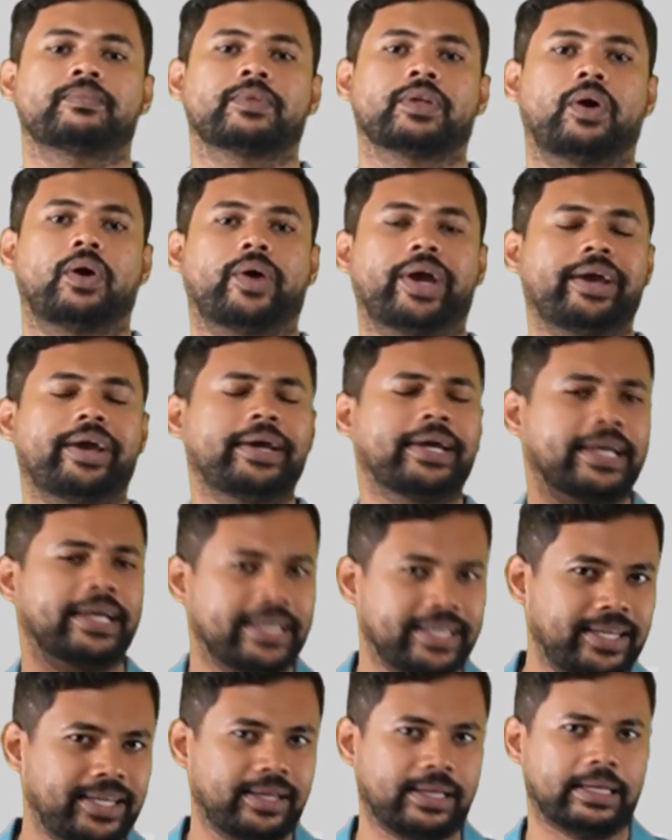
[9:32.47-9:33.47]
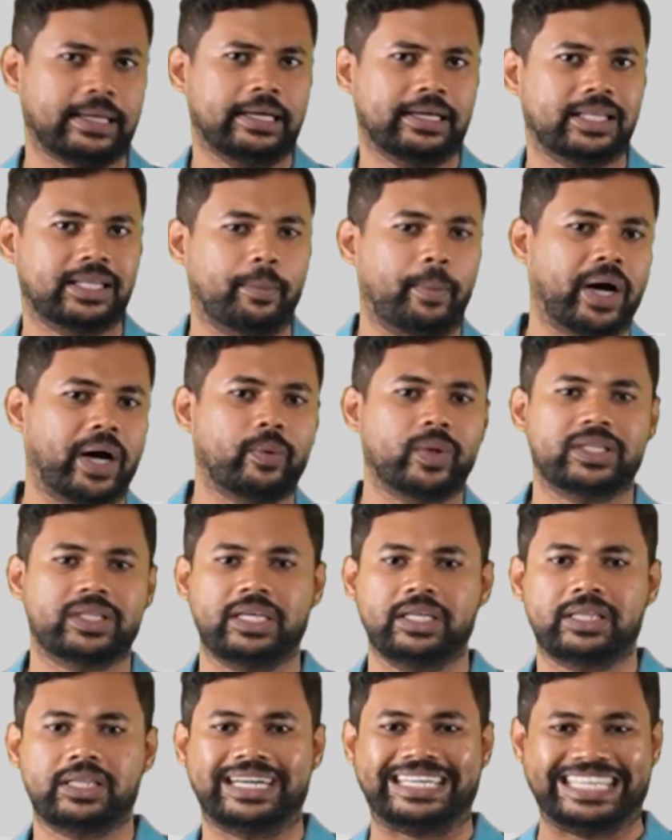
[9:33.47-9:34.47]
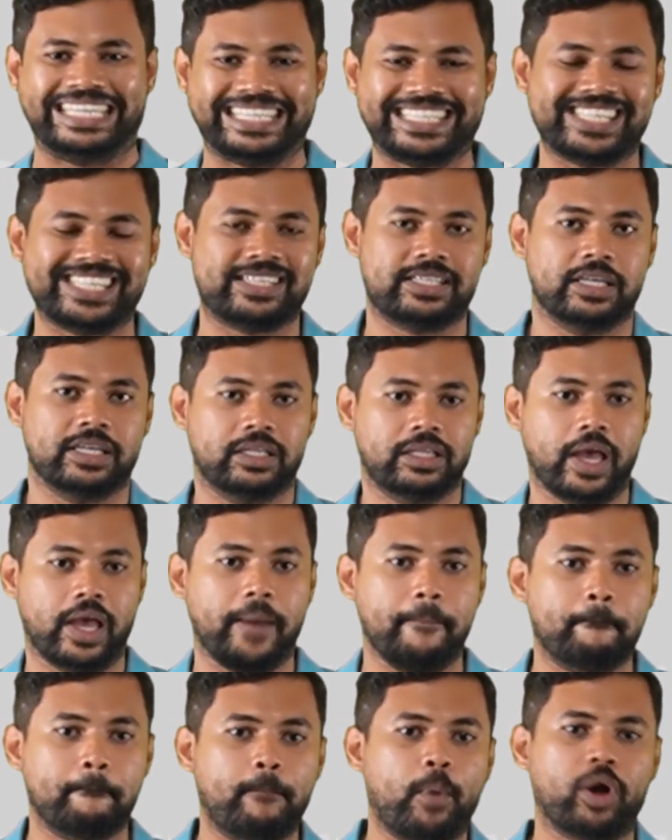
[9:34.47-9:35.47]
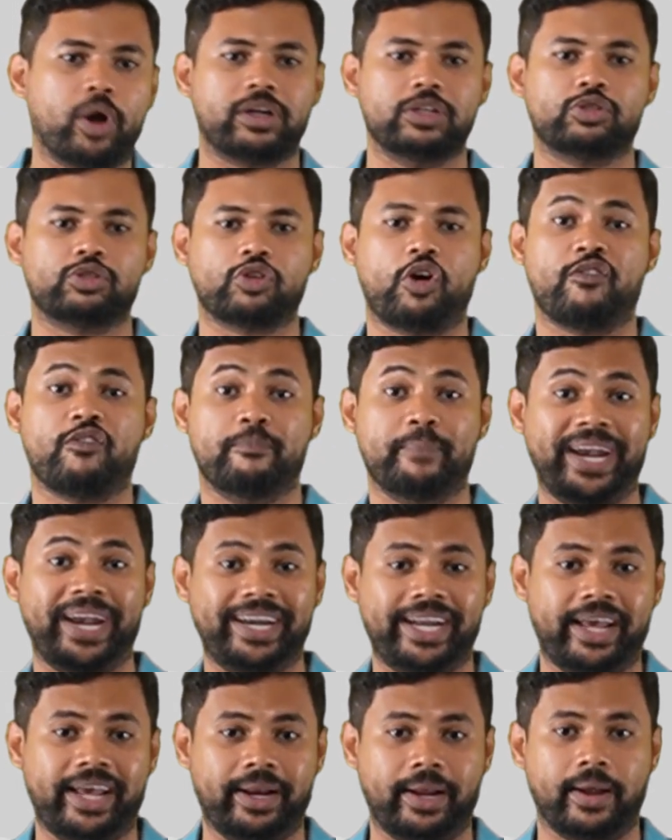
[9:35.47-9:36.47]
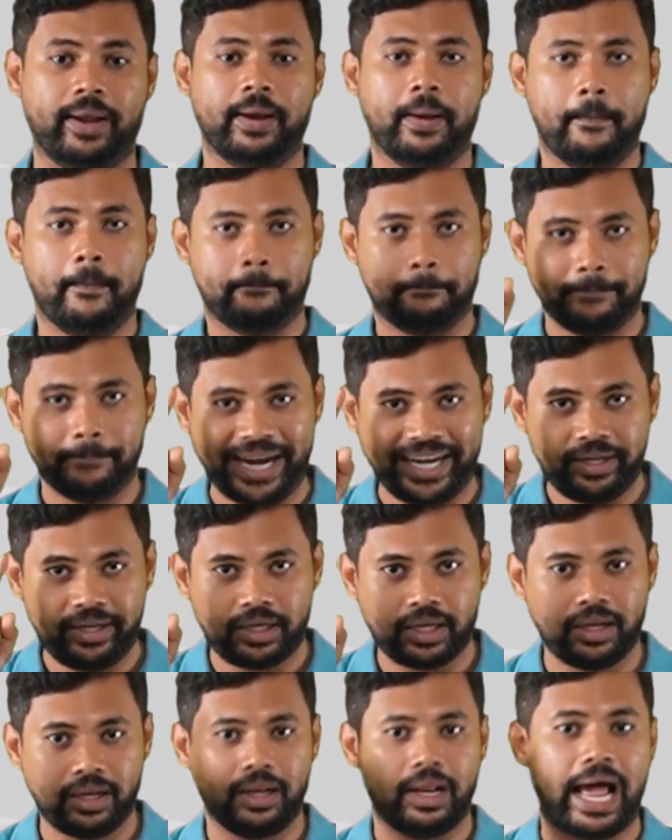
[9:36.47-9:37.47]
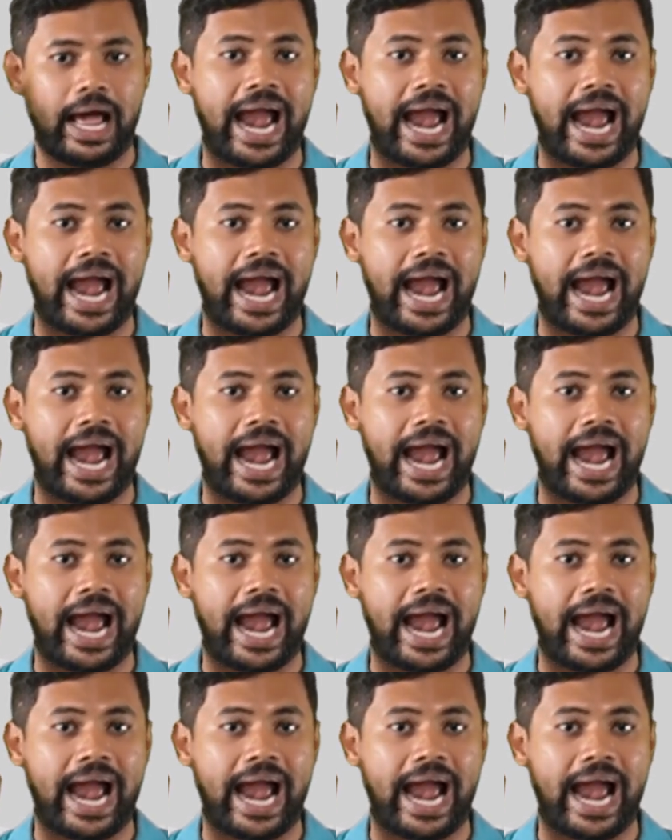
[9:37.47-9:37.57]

Okay, here the Bhagavad Gita teaches the importance of maintaining mental